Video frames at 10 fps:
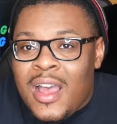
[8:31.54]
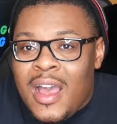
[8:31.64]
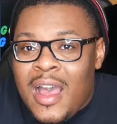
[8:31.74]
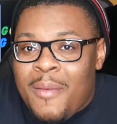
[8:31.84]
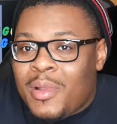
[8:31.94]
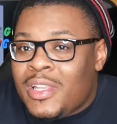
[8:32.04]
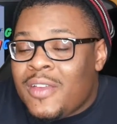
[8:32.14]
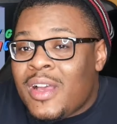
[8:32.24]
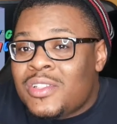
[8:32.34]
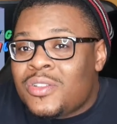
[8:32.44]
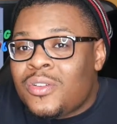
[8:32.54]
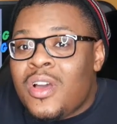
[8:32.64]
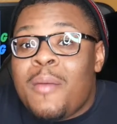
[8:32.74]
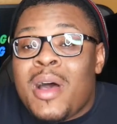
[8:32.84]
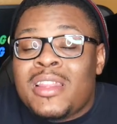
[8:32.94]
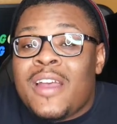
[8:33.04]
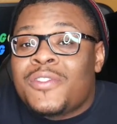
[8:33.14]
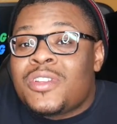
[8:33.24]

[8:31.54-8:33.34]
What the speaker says: I believe I sold, no, I bought that for